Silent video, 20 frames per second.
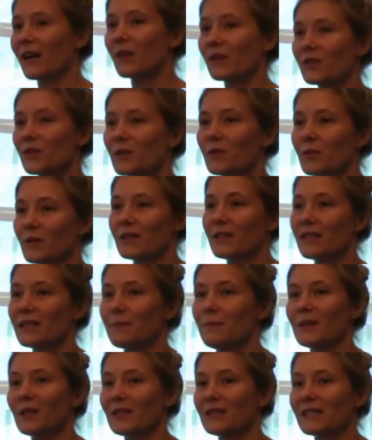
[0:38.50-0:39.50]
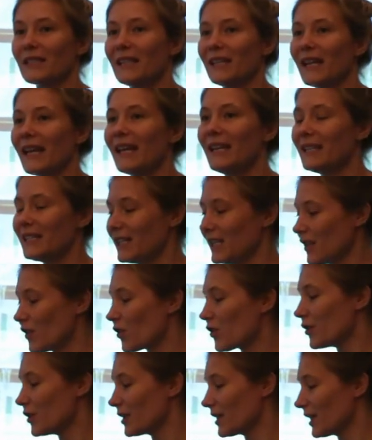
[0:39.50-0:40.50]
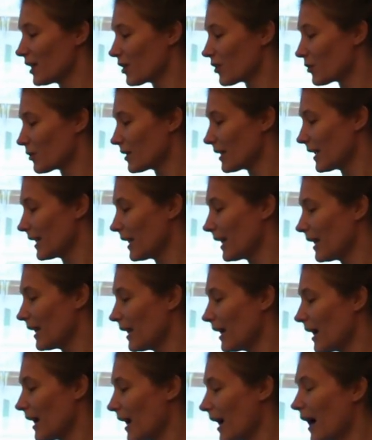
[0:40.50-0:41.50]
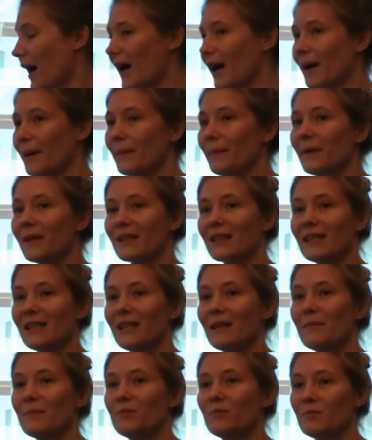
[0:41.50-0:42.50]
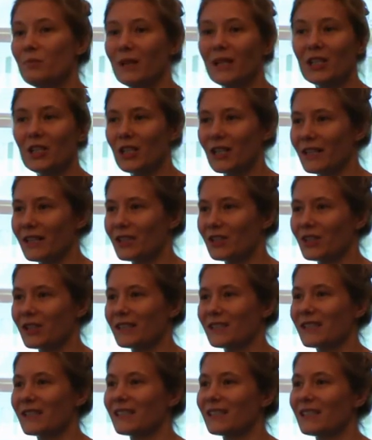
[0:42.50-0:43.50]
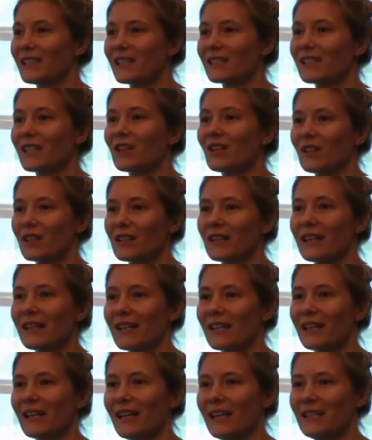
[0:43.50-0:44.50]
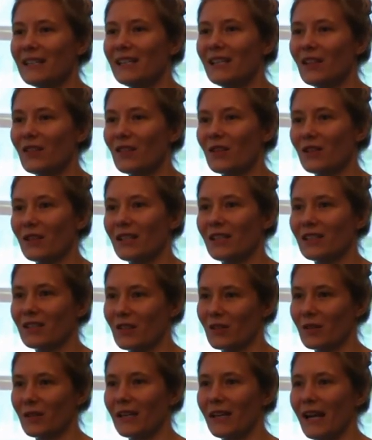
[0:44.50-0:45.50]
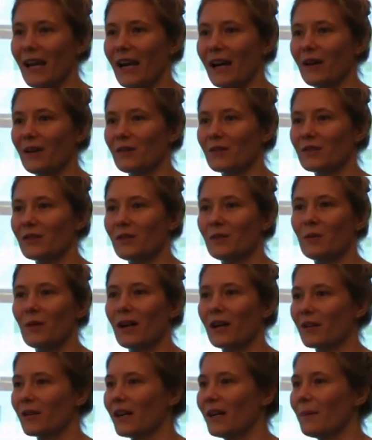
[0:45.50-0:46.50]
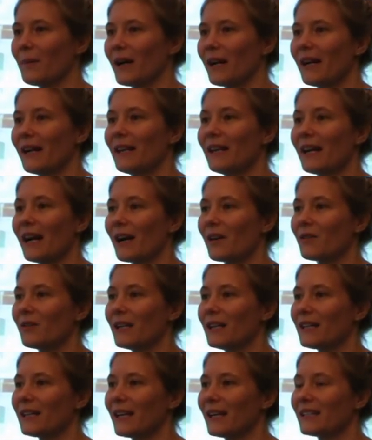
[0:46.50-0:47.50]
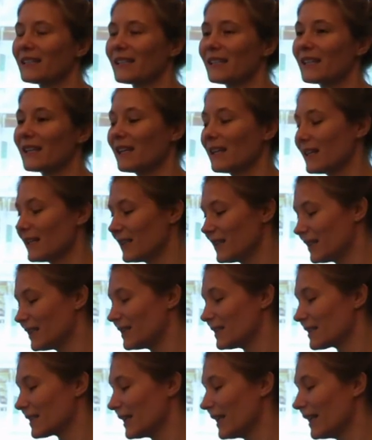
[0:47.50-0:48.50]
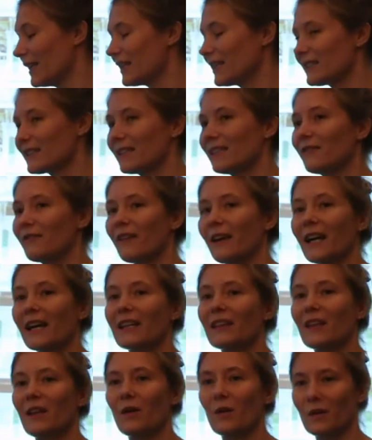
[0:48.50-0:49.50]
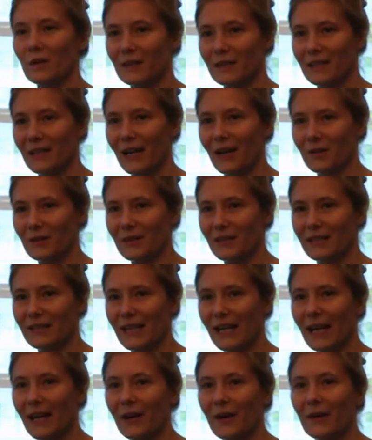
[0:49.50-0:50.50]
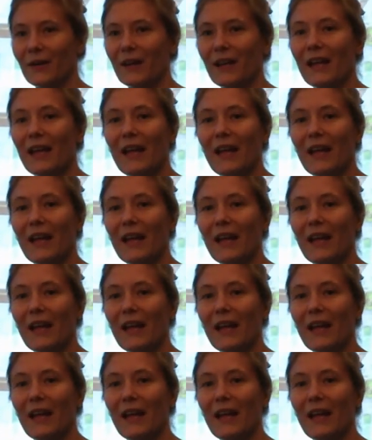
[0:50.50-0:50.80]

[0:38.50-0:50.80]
The house was built in 1833, but the big challenge is this doesn't look like an 1833 house. You walk right by it not realizing that it is in fact the oldest house in town.